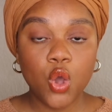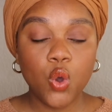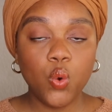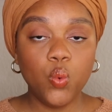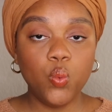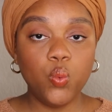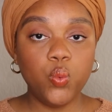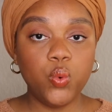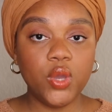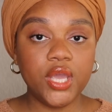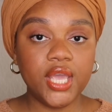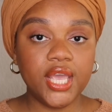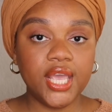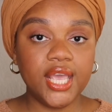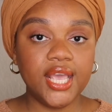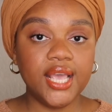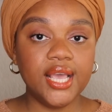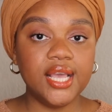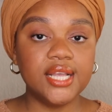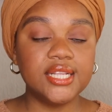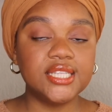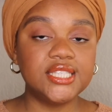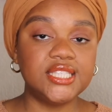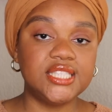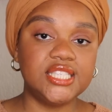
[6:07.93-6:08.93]

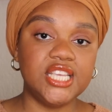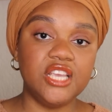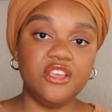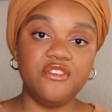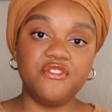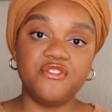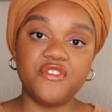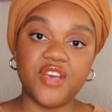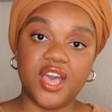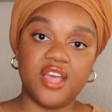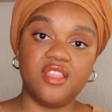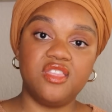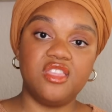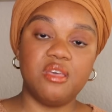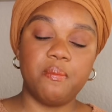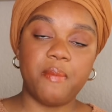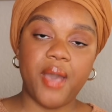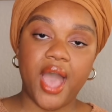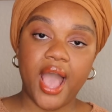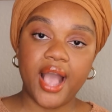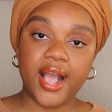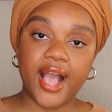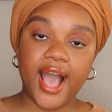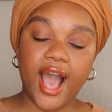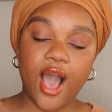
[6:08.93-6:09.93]
we defect the
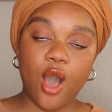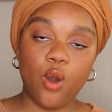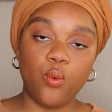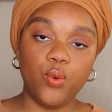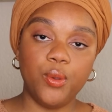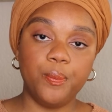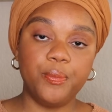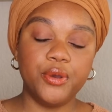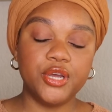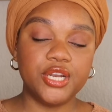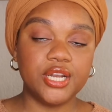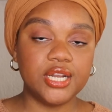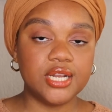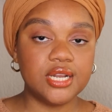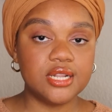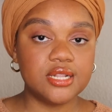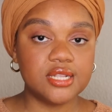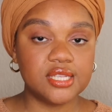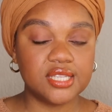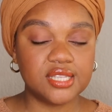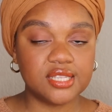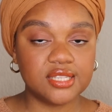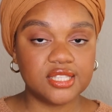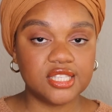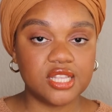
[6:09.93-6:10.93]
bag out, we put it in
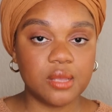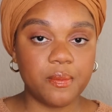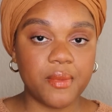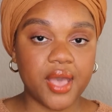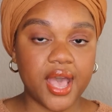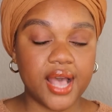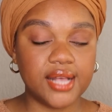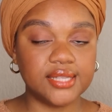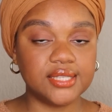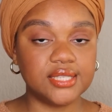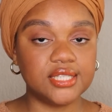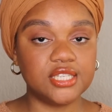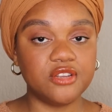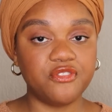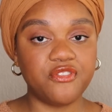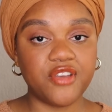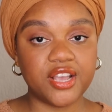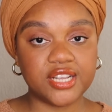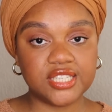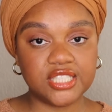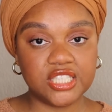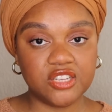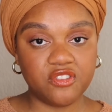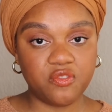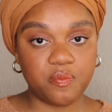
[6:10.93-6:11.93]
the system as a
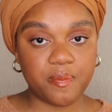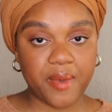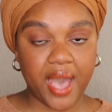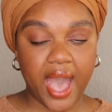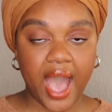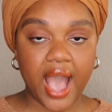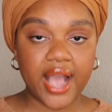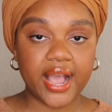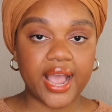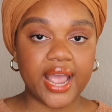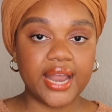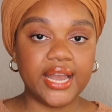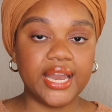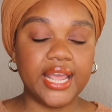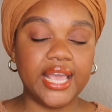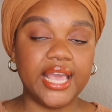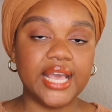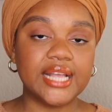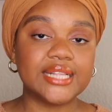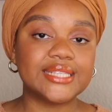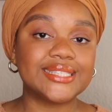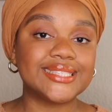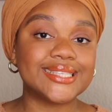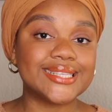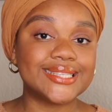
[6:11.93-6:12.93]
defective bag, and it
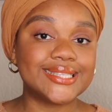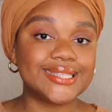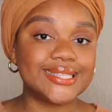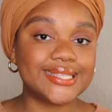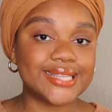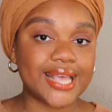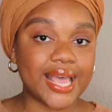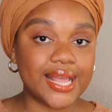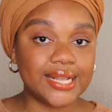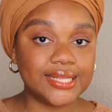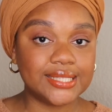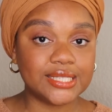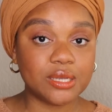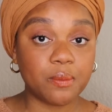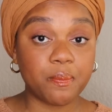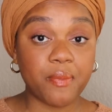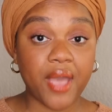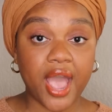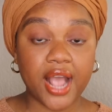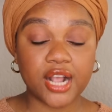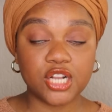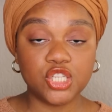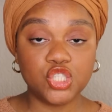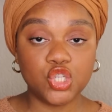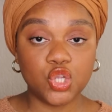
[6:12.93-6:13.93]
gets sent
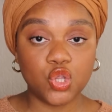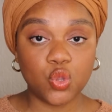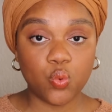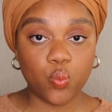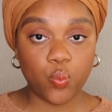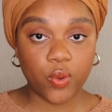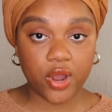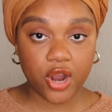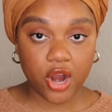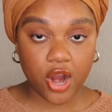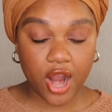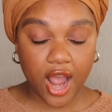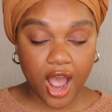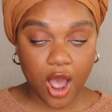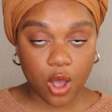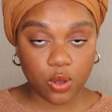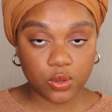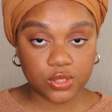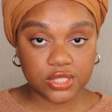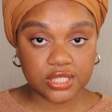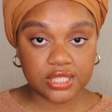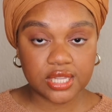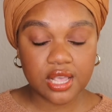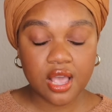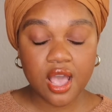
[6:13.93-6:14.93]
back to the
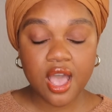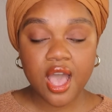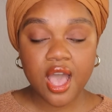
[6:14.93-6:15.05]
warehouse.